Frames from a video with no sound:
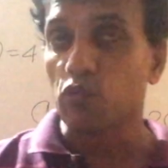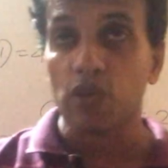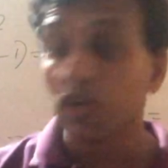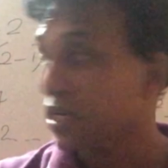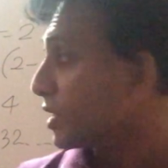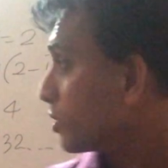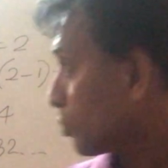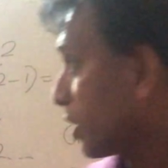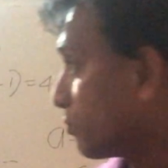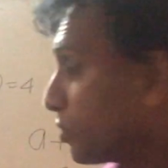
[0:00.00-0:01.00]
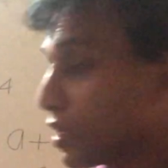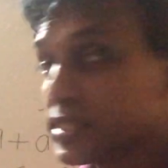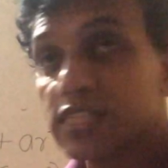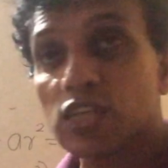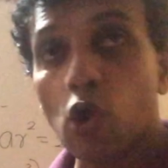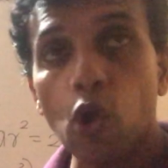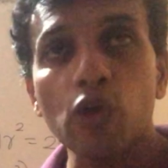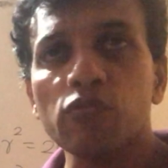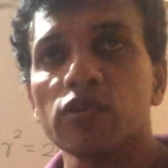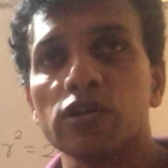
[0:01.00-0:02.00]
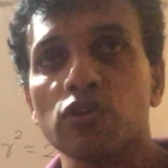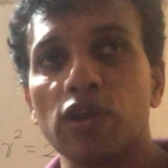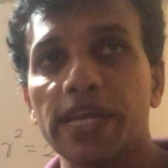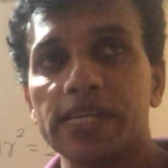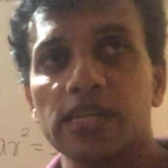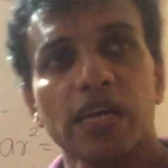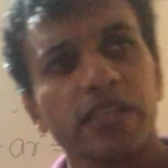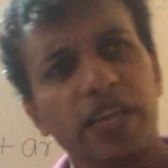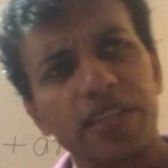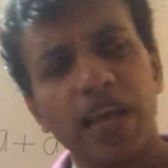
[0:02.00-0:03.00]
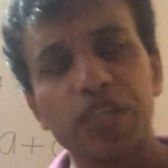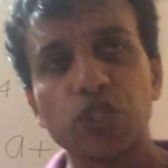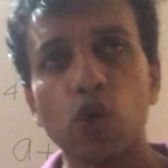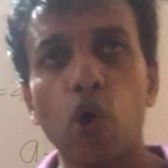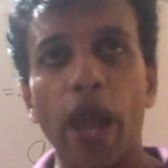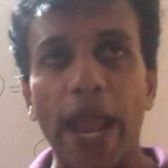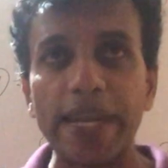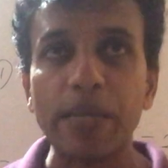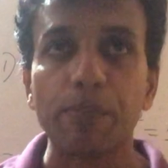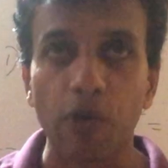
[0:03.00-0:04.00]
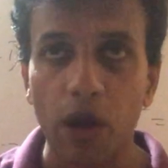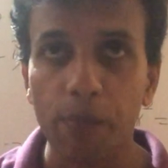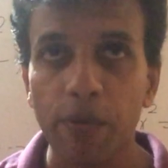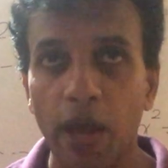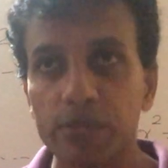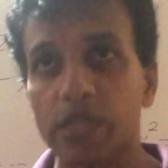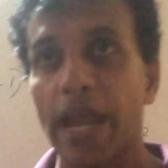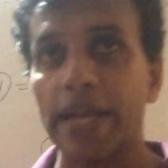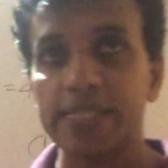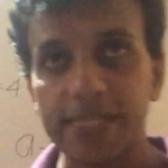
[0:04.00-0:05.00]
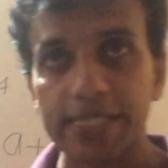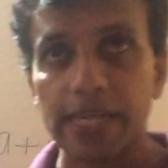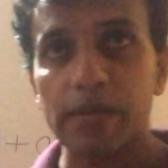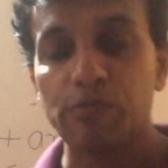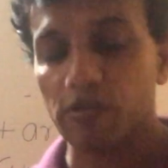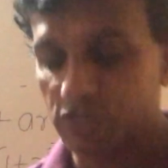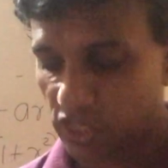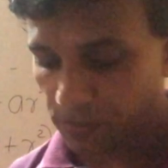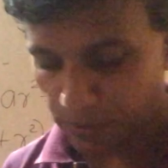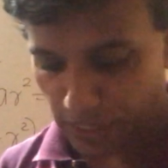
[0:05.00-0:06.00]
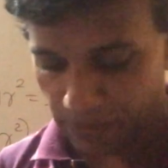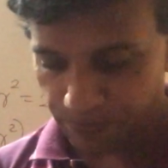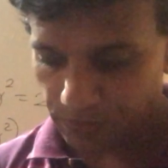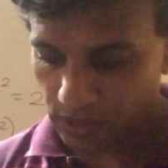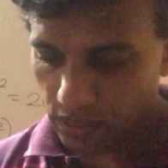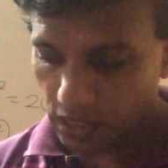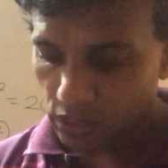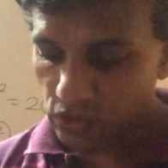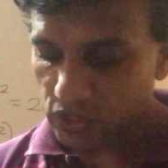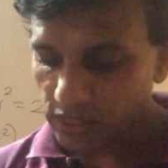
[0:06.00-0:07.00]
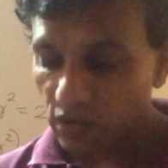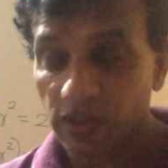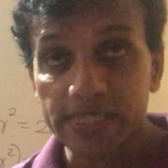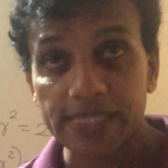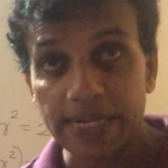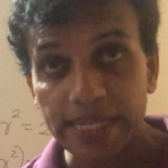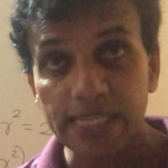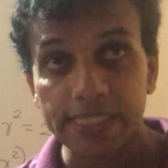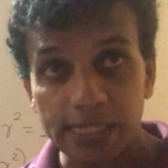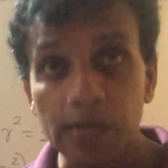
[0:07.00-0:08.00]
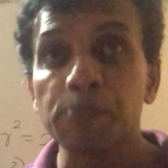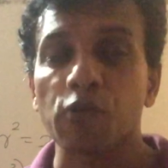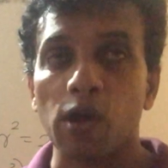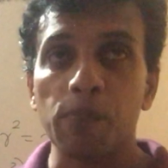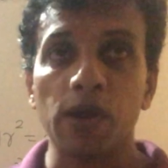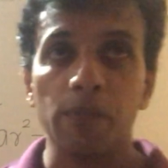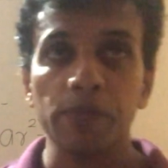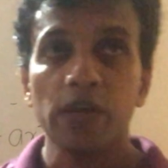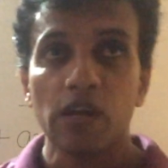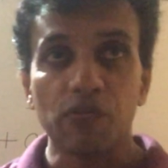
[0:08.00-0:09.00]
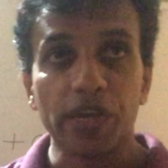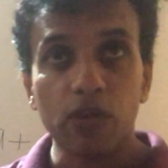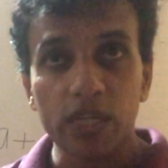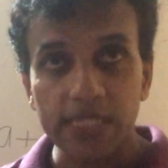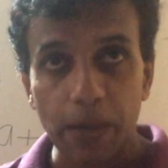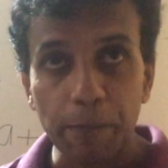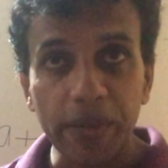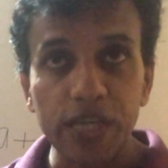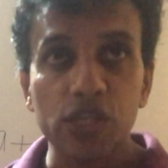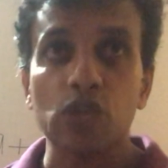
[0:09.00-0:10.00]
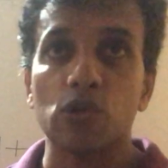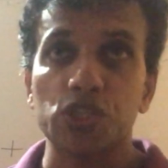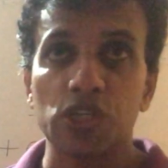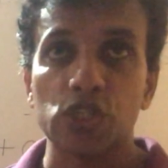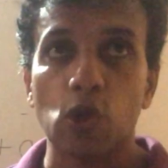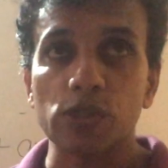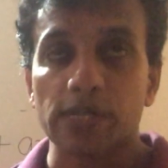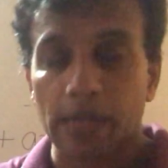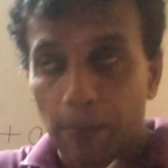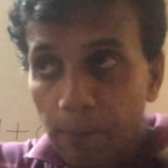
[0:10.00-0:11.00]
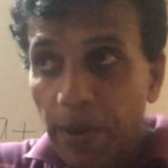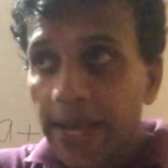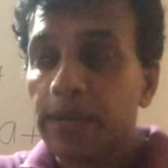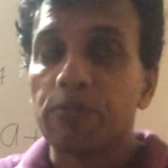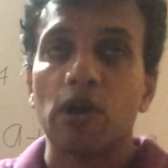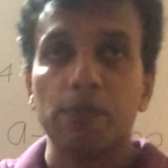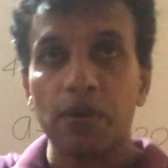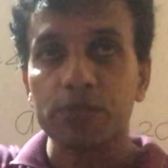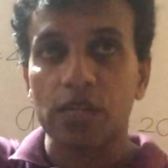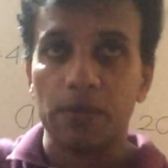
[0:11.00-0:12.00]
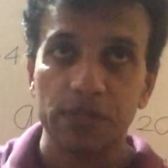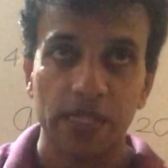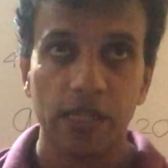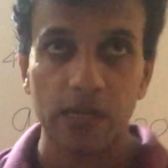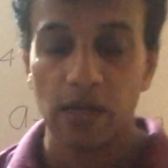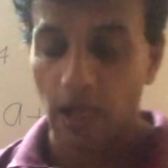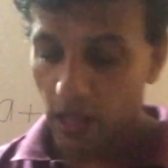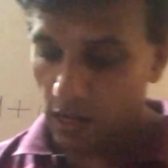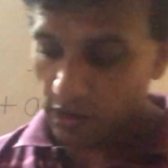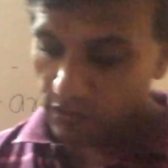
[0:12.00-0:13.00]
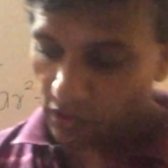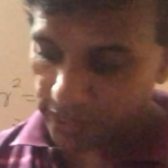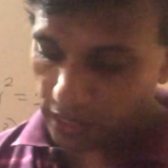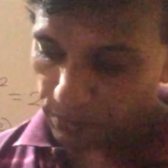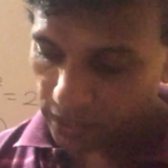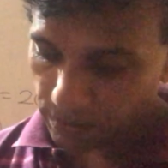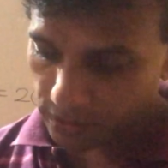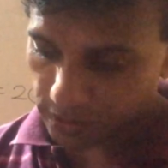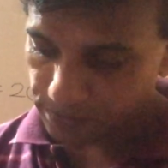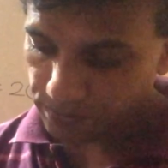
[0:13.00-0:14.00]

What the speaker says: work, you can work this your own knowledge, then there's no any problems than this type of GP. So still we are studying the term problem. We have the summation questions also. Combined problems comes in the final paper.